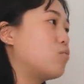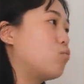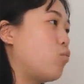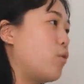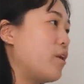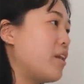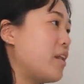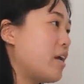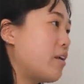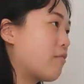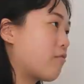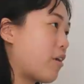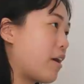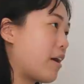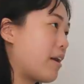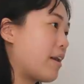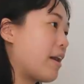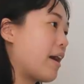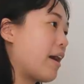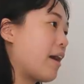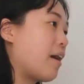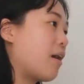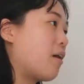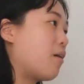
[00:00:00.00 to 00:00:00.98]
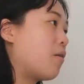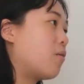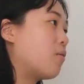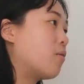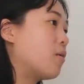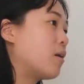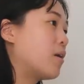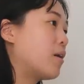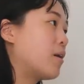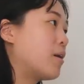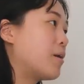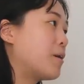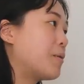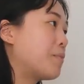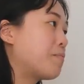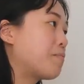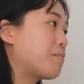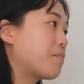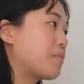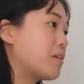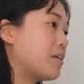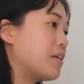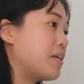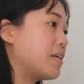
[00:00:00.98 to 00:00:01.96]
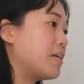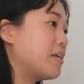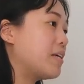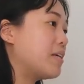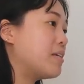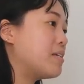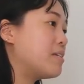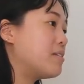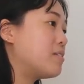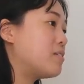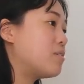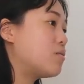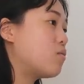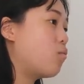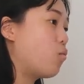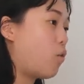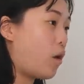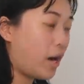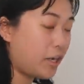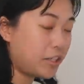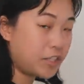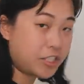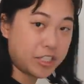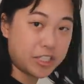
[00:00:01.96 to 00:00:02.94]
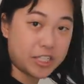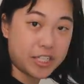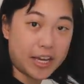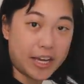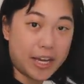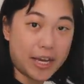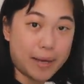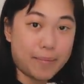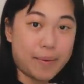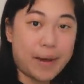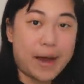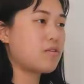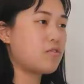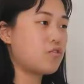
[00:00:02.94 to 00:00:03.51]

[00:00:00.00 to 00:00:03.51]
winning right now is washi tape.